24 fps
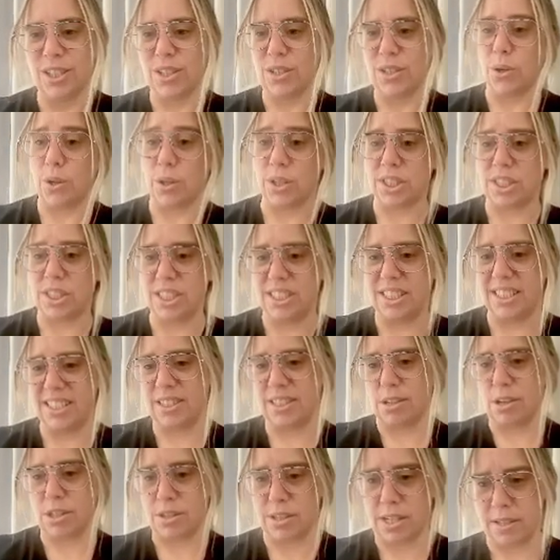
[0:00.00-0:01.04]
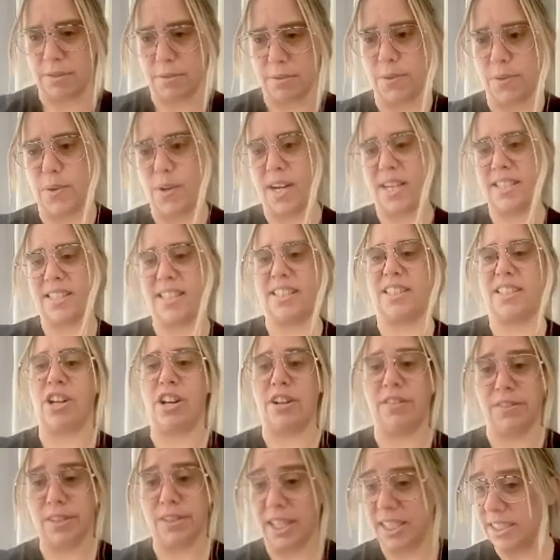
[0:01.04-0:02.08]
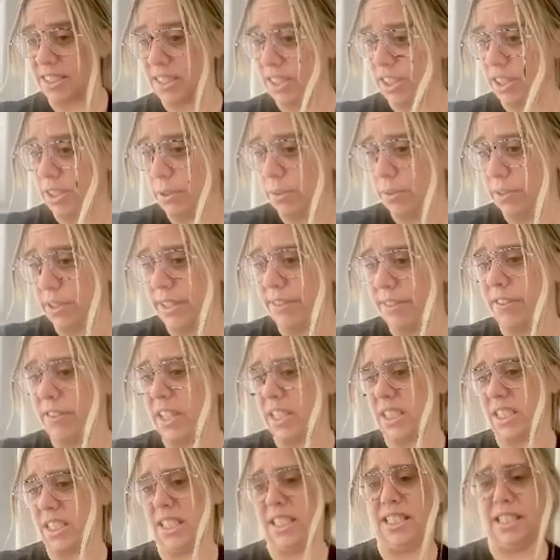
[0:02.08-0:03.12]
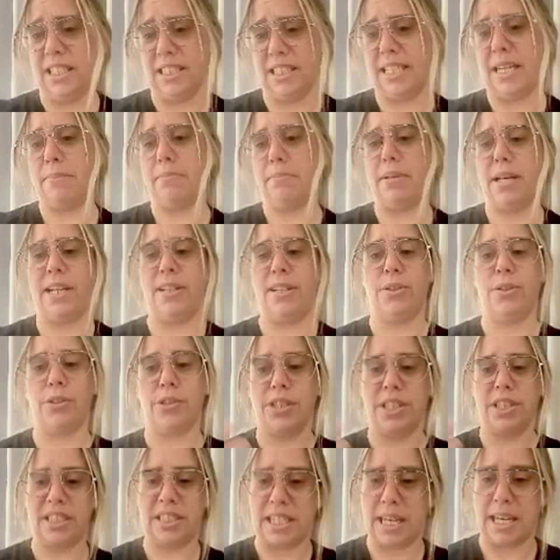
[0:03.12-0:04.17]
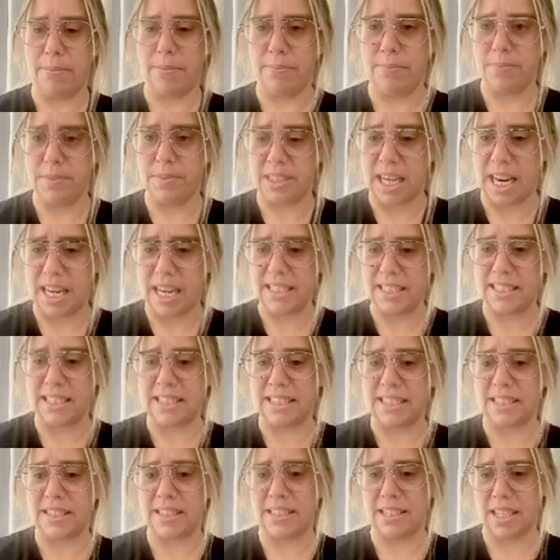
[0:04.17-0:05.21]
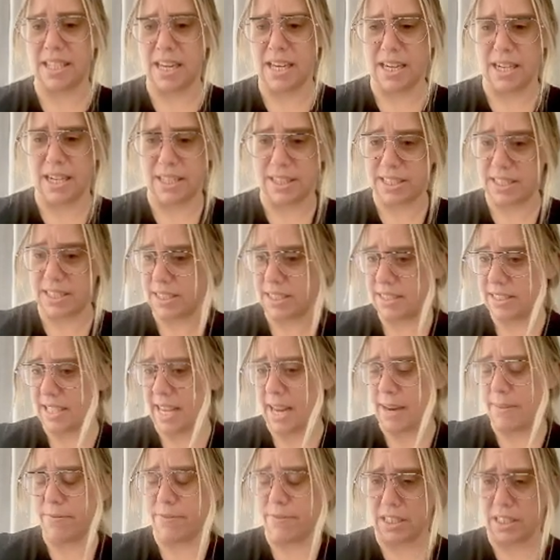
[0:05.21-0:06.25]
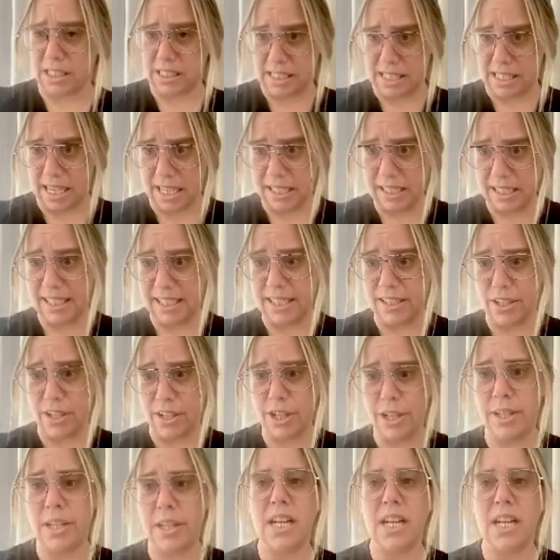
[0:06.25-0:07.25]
caution, this contract requires us to override the URI function in the template in order to change the same functionality though.